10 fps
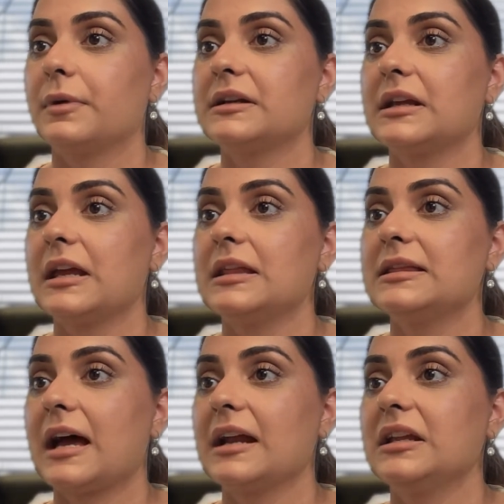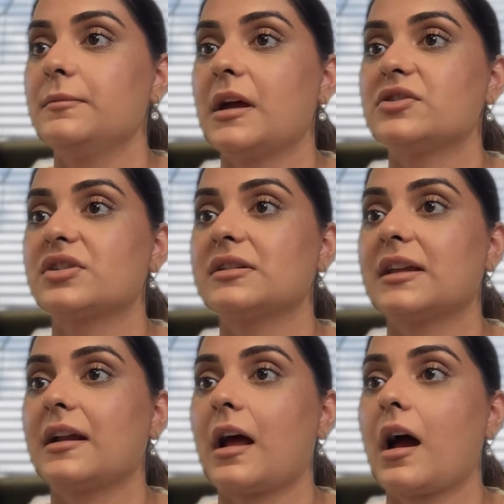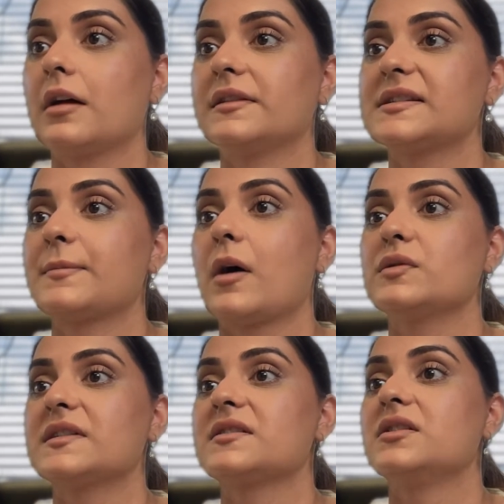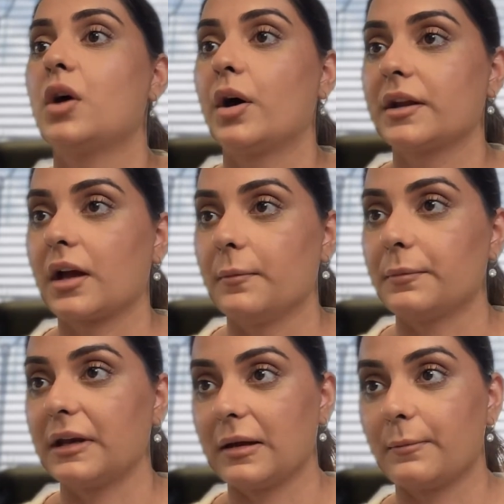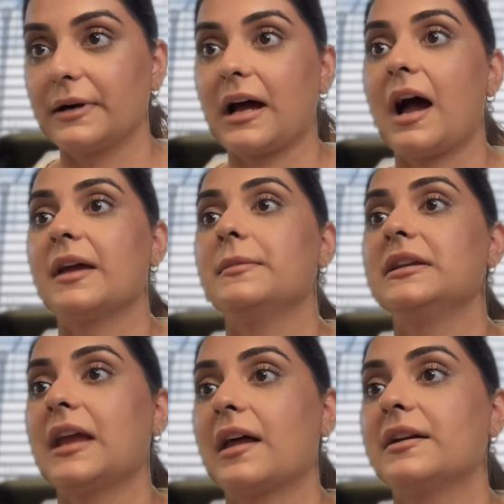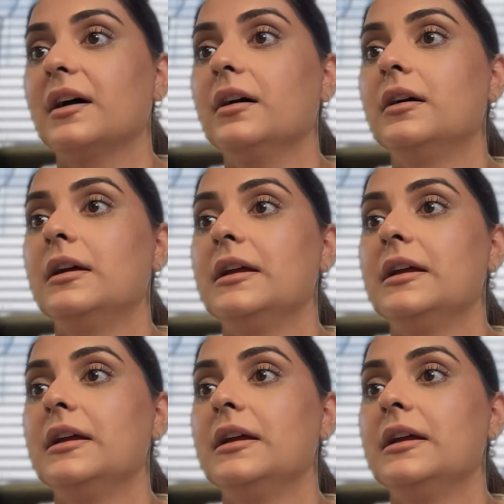but in that he mentioned that the spouse is non accompanying. But I am in Canada.